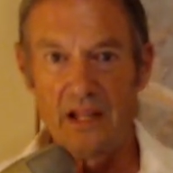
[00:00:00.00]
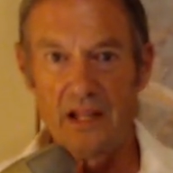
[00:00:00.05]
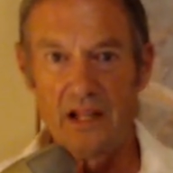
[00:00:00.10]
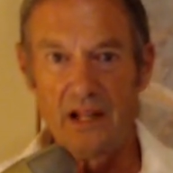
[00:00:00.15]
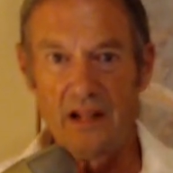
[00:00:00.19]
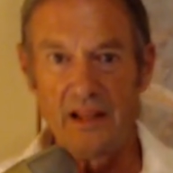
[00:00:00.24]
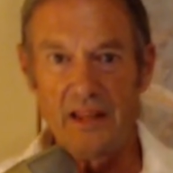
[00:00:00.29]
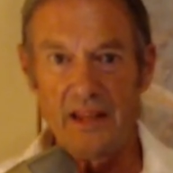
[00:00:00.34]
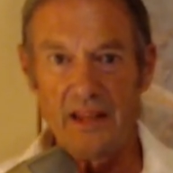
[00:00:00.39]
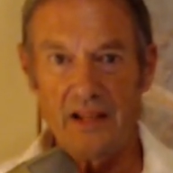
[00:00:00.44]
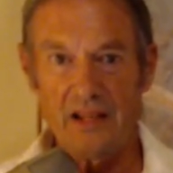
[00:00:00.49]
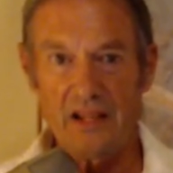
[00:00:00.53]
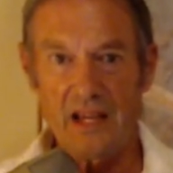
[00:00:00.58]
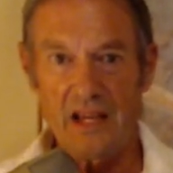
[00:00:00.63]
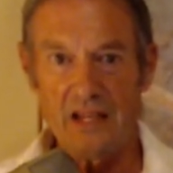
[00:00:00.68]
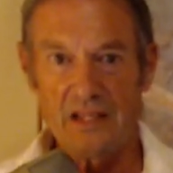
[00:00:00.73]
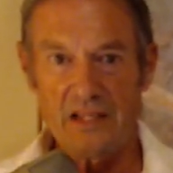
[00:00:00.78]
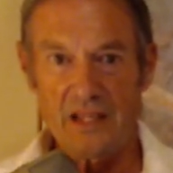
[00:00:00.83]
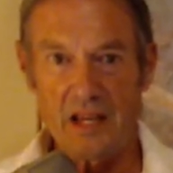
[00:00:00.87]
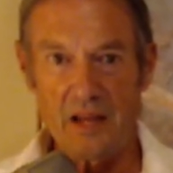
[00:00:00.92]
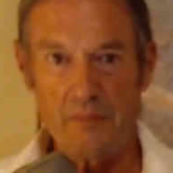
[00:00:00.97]
in case
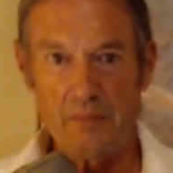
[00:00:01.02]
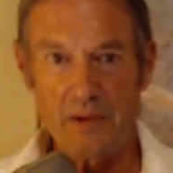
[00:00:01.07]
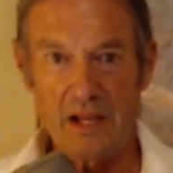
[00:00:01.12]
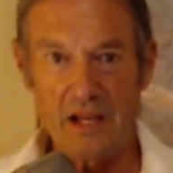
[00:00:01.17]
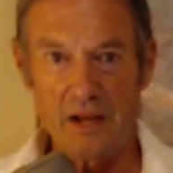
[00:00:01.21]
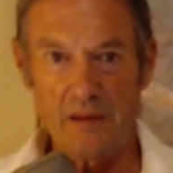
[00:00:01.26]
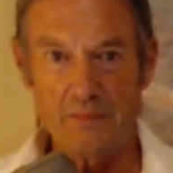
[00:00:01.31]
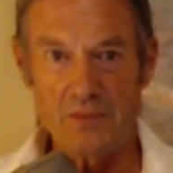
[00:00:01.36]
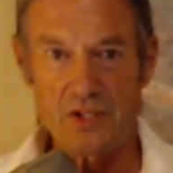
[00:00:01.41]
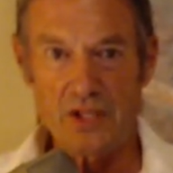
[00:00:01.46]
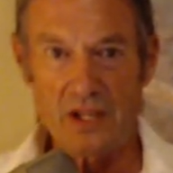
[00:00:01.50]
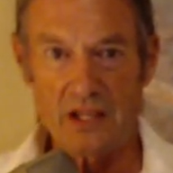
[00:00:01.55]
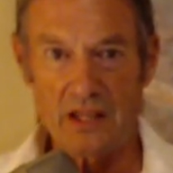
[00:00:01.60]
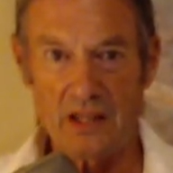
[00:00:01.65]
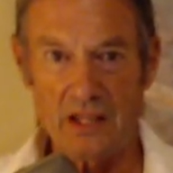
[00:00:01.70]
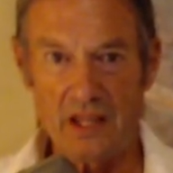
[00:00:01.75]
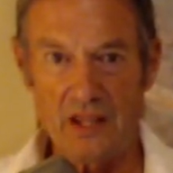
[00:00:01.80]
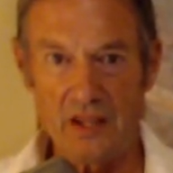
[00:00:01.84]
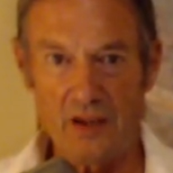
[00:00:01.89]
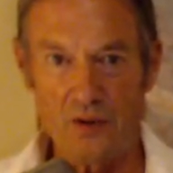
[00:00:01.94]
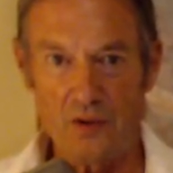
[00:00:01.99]
that becomes suddenly
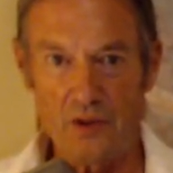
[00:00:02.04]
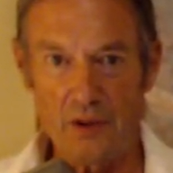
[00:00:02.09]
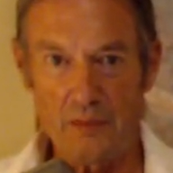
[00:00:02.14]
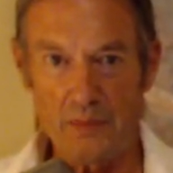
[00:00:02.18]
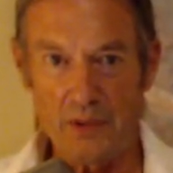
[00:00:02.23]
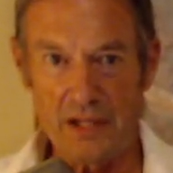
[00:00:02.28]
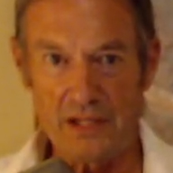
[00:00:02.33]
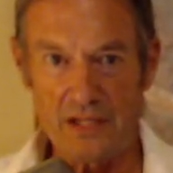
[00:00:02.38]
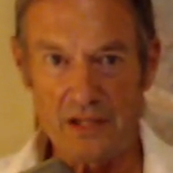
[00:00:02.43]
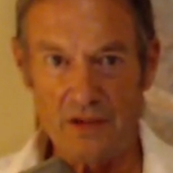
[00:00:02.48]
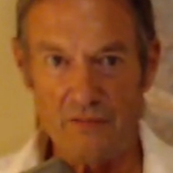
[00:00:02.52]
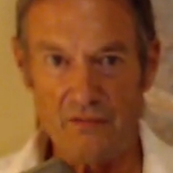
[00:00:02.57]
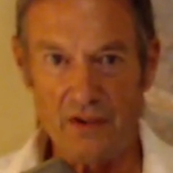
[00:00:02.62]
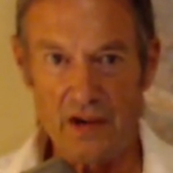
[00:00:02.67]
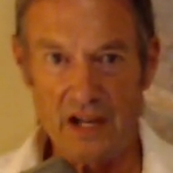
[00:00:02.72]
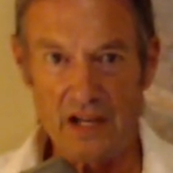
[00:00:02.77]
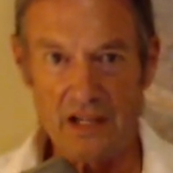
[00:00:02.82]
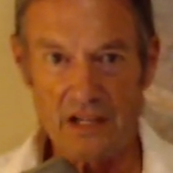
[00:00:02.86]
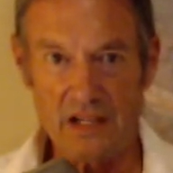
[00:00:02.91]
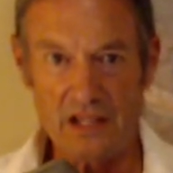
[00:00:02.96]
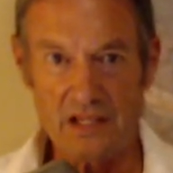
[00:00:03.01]
the only place to
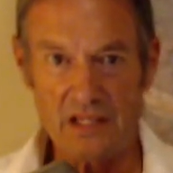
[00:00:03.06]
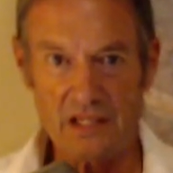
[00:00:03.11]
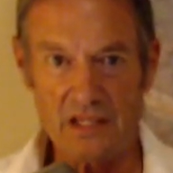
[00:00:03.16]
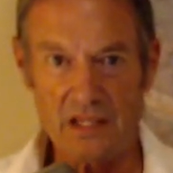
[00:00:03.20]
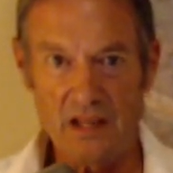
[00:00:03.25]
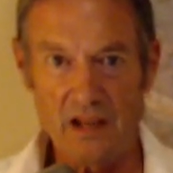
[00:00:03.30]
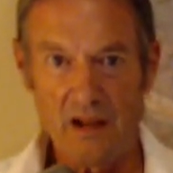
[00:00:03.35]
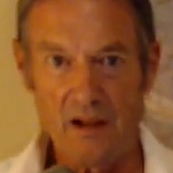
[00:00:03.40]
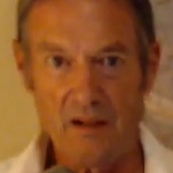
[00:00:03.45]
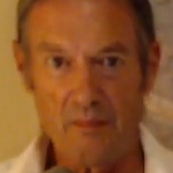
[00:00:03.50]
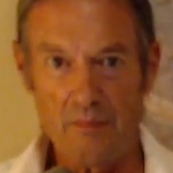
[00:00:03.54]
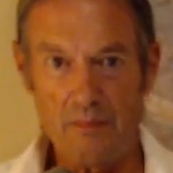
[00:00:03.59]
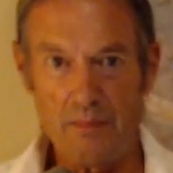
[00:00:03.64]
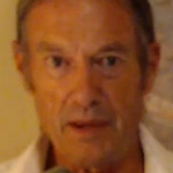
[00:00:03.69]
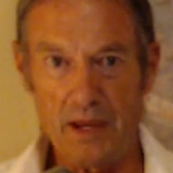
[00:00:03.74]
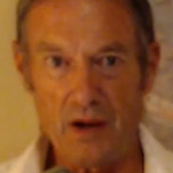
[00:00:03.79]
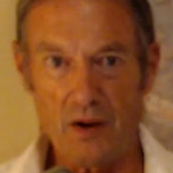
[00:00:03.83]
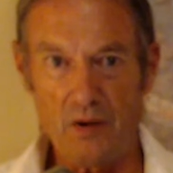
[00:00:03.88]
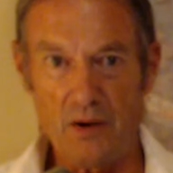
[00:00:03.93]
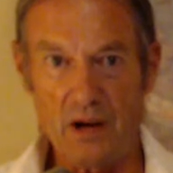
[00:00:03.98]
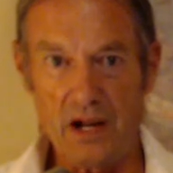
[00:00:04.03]
find us.
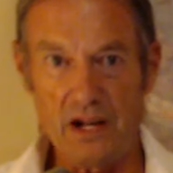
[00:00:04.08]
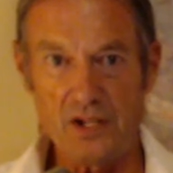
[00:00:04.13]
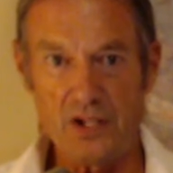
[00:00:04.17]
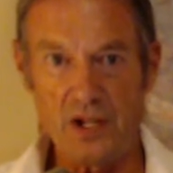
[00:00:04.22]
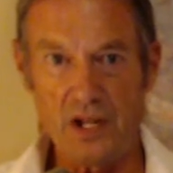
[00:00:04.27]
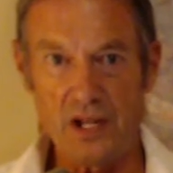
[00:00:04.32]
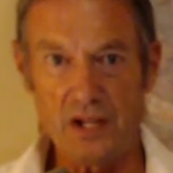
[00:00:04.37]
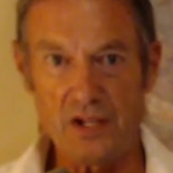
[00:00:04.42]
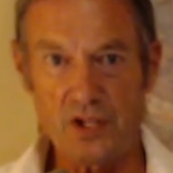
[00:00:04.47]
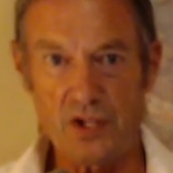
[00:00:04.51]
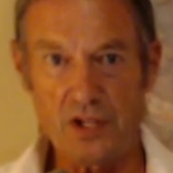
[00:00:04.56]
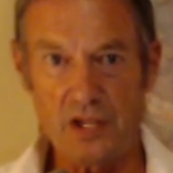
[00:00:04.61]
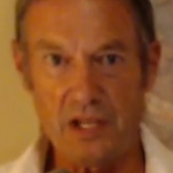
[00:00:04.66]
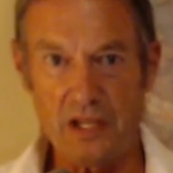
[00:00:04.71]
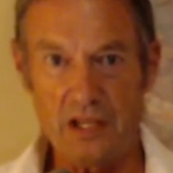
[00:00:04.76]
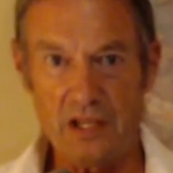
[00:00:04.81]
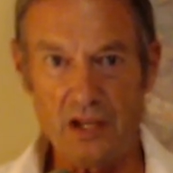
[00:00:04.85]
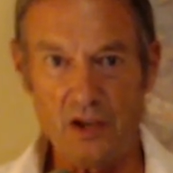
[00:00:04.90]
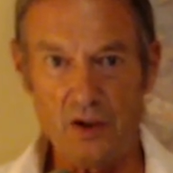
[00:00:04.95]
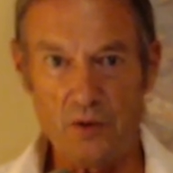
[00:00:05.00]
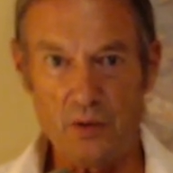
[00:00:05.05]

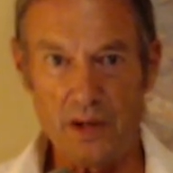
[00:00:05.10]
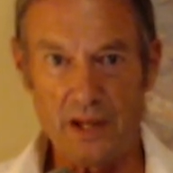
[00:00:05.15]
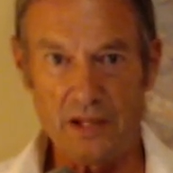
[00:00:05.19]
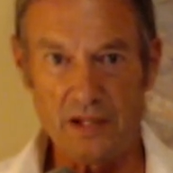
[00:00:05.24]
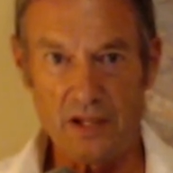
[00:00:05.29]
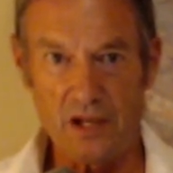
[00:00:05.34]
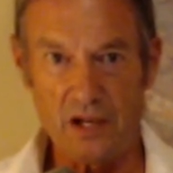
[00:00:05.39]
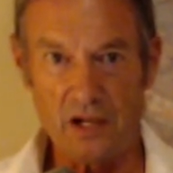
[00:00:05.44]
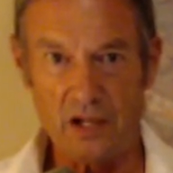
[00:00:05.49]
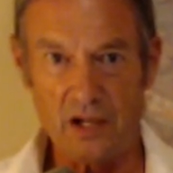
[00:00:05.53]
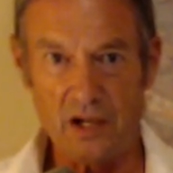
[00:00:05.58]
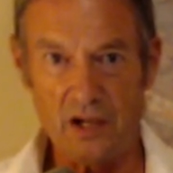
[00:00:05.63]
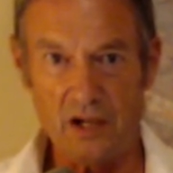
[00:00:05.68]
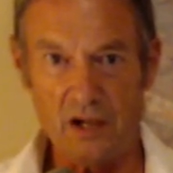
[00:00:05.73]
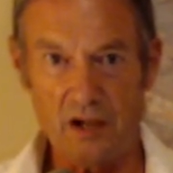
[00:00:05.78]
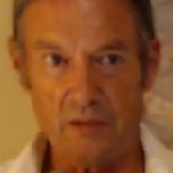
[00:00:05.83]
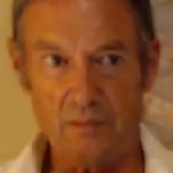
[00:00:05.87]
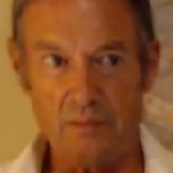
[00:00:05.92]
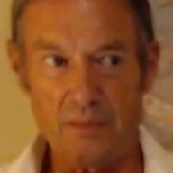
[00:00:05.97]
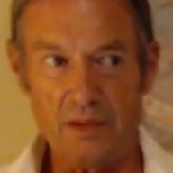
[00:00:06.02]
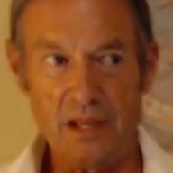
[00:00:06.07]

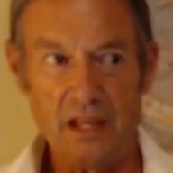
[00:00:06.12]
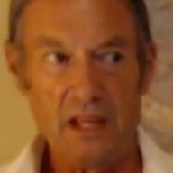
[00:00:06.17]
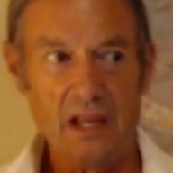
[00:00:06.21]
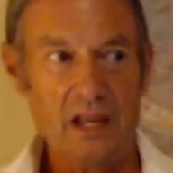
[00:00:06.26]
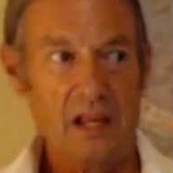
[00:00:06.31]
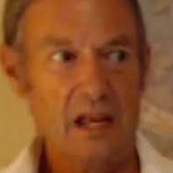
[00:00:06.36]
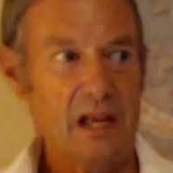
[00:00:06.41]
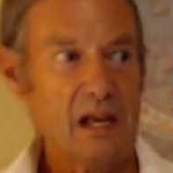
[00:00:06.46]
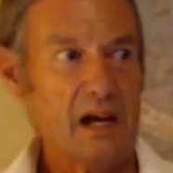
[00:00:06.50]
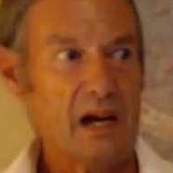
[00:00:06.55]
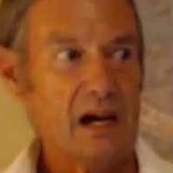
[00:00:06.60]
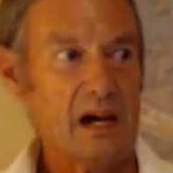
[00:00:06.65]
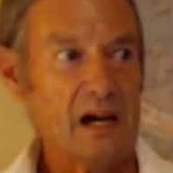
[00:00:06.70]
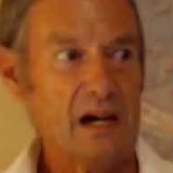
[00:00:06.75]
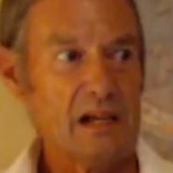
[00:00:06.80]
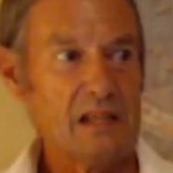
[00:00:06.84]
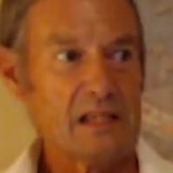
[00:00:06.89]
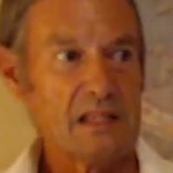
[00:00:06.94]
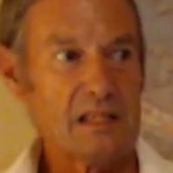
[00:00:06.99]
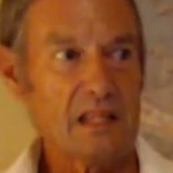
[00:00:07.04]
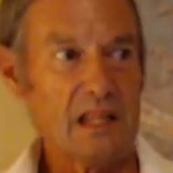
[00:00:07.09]
BRIGHTEON.com
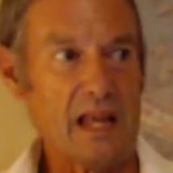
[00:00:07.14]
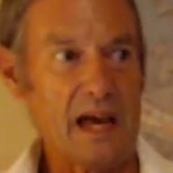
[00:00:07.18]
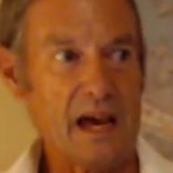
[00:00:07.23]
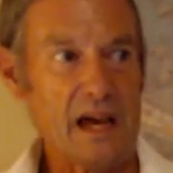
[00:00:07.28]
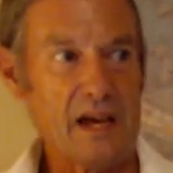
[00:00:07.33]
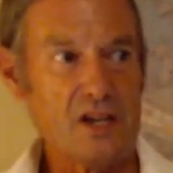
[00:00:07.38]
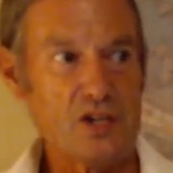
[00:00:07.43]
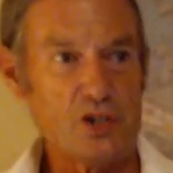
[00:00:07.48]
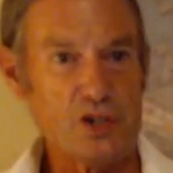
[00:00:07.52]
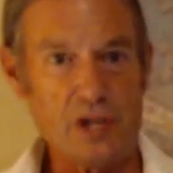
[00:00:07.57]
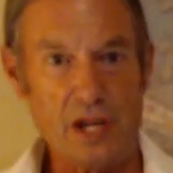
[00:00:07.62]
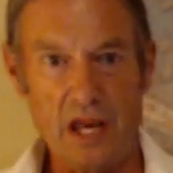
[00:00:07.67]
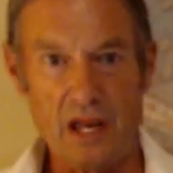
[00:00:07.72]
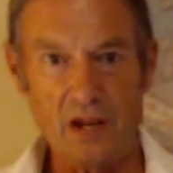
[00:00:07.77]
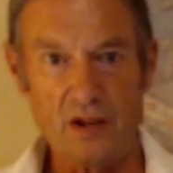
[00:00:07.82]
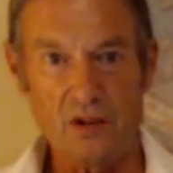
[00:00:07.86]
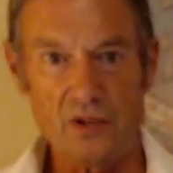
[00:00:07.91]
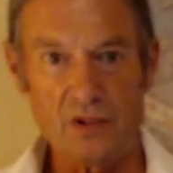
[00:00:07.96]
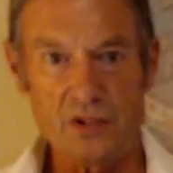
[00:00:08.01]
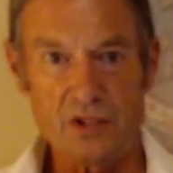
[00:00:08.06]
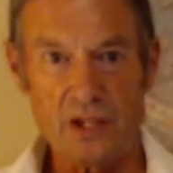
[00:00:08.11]

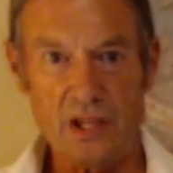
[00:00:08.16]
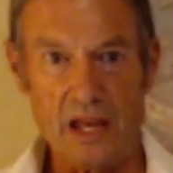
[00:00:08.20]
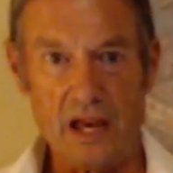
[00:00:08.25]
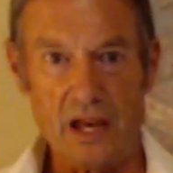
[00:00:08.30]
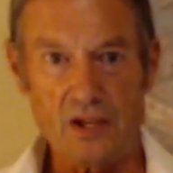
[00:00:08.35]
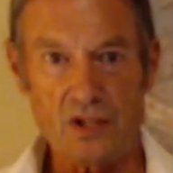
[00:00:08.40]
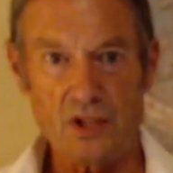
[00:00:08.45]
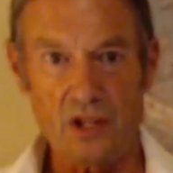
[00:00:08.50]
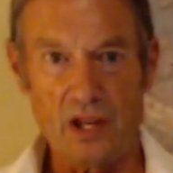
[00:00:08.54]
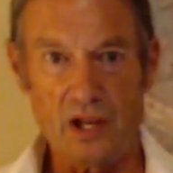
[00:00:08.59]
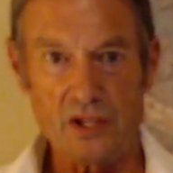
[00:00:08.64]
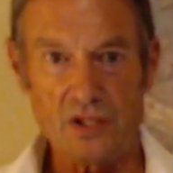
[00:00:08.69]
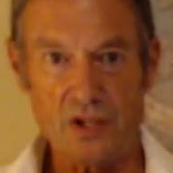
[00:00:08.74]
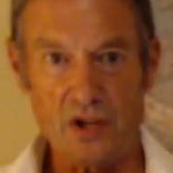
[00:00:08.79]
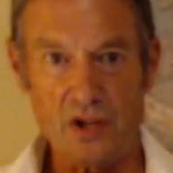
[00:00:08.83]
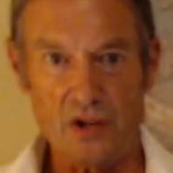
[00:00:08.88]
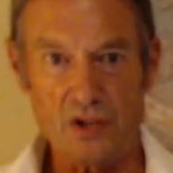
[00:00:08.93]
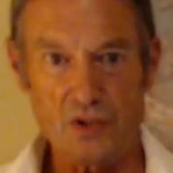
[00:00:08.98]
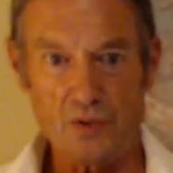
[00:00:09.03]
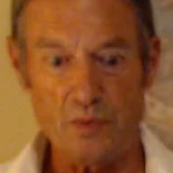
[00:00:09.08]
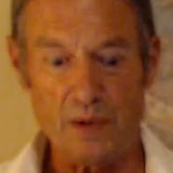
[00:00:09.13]
/channel/Lost
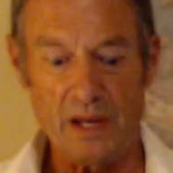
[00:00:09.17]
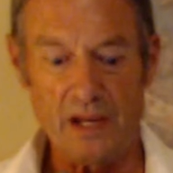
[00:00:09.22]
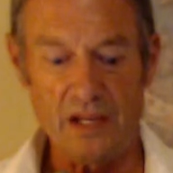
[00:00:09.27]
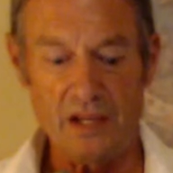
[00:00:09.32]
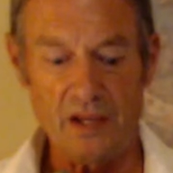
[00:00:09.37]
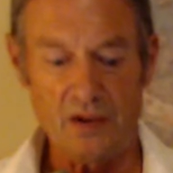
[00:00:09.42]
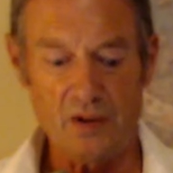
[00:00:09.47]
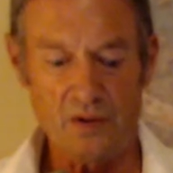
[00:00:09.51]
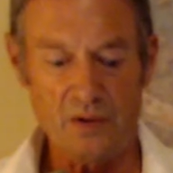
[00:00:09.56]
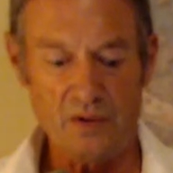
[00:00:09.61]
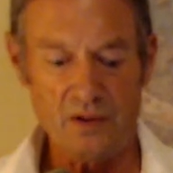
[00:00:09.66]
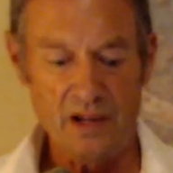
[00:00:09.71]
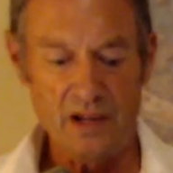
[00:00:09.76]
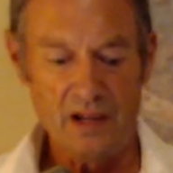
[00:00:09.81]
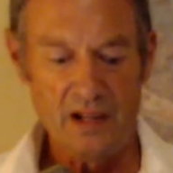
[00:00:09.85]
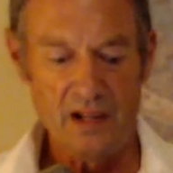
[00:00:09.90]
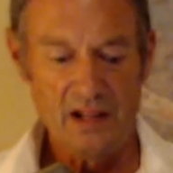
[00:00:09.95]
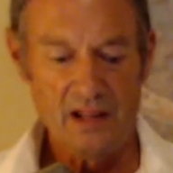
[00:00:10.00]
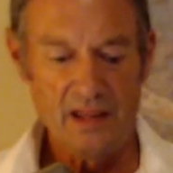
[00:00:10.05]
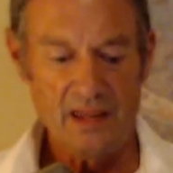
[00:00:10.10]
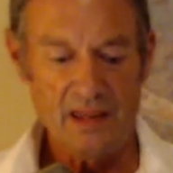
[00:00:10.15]
Arts Radio,
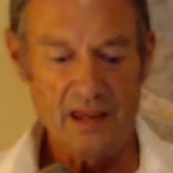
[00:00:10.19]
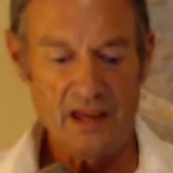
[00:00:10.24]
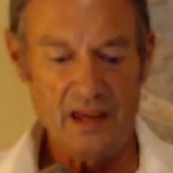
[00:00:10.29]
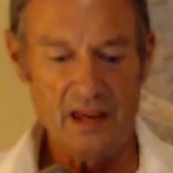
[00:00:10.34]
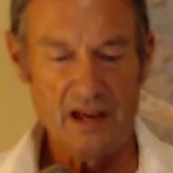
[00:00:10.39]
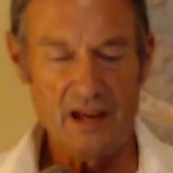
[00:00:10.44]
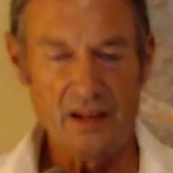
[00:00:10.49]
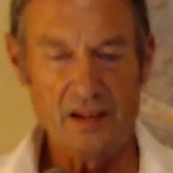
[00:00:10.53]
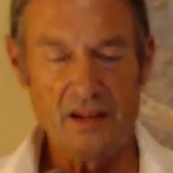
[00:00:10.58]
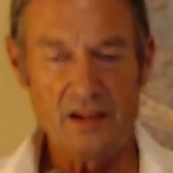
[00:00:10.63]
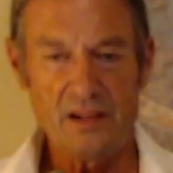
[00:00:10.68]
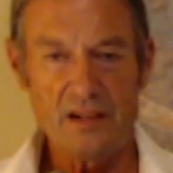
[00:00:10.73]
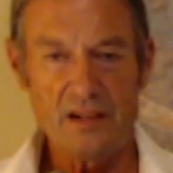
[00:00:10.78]
and